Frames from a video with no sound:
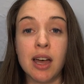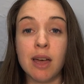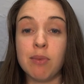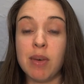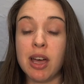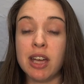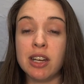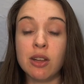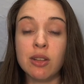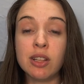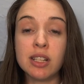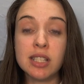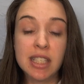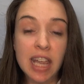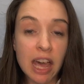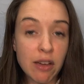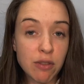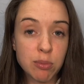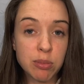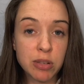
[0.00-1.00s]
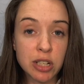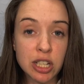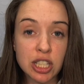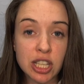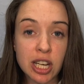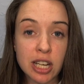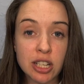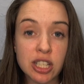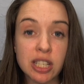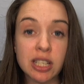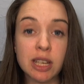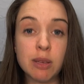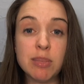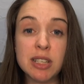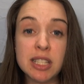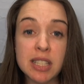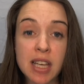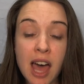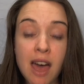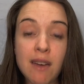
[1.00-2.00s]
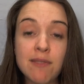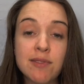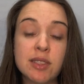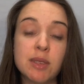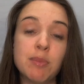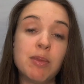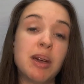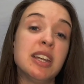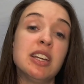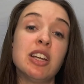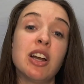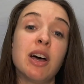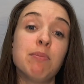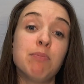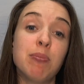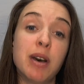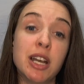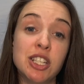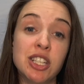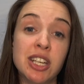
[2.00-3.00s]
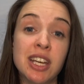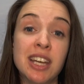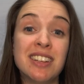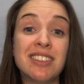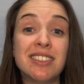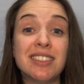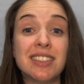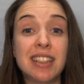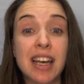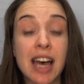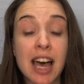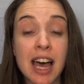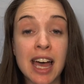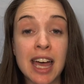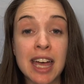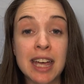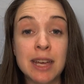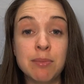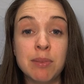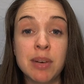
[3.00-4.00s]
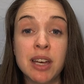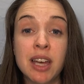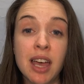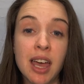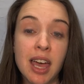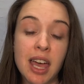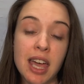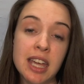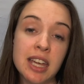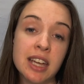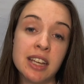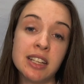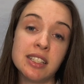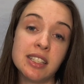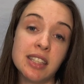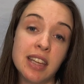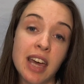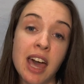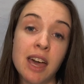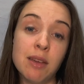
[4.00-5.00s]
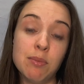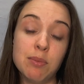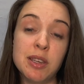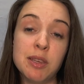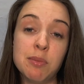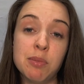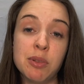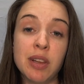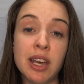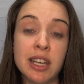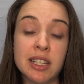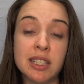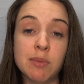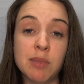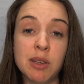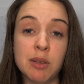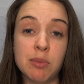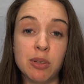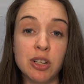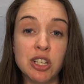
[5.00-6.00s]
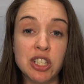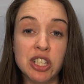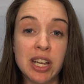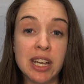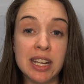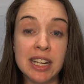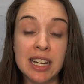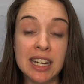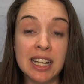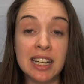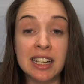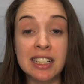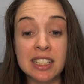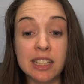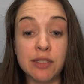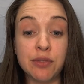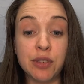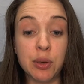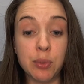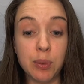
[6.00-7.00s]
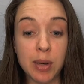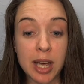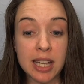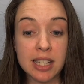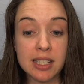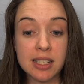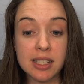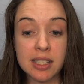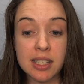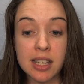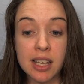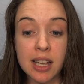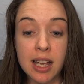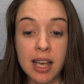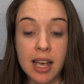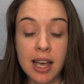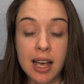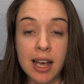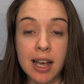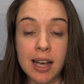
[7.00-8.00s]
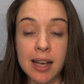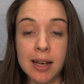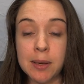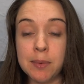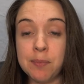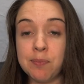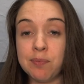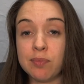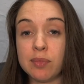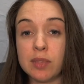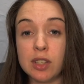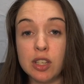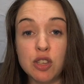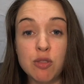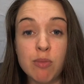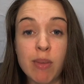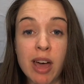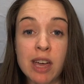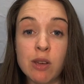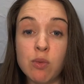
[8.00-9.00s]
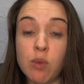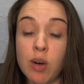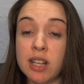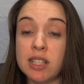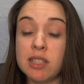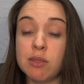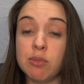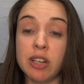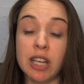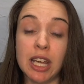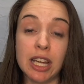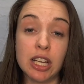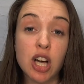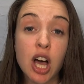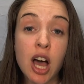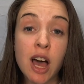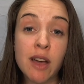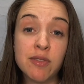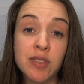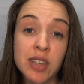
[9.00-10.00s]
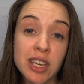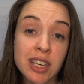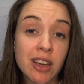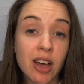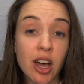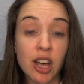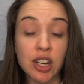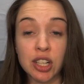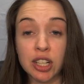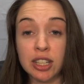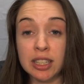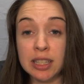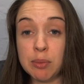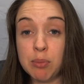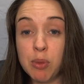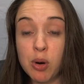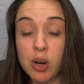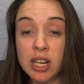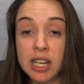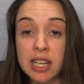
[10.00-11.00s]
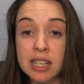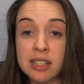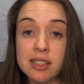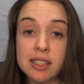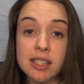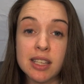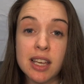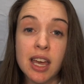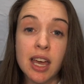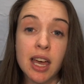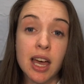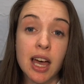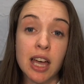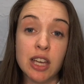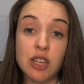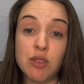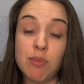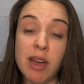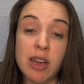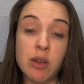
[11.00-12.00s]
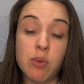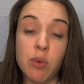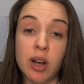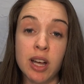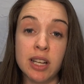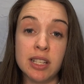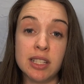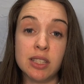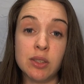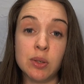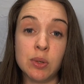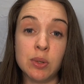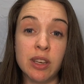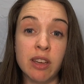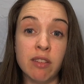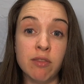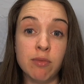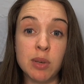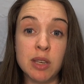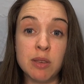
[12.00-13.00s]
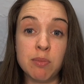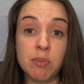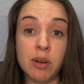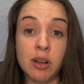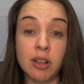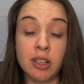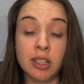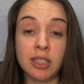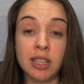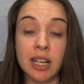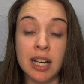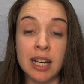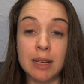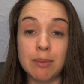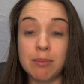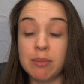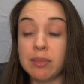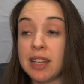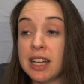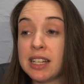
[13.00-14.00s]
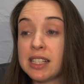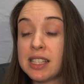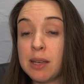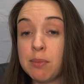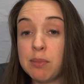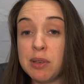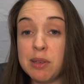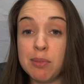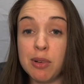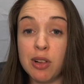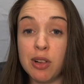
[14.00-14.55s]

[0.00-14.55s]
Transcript: I know that staff appreciation can be tough depending on budget, time, and that people like to be appreciated in different ways. You might want to bring in coffee on early mornings. You might want to give people, let some